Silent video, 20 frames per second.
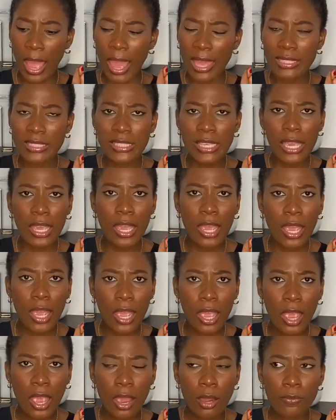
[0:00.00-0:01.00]
I said,
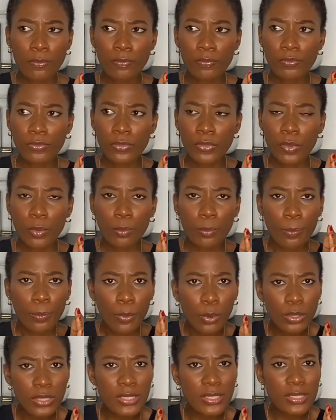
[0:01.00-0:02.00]

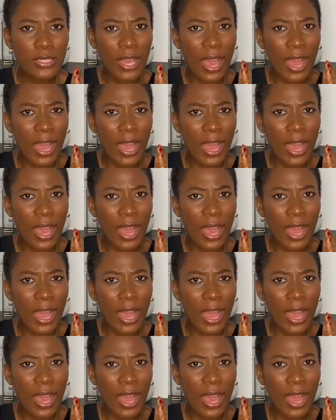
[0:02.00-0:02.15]
but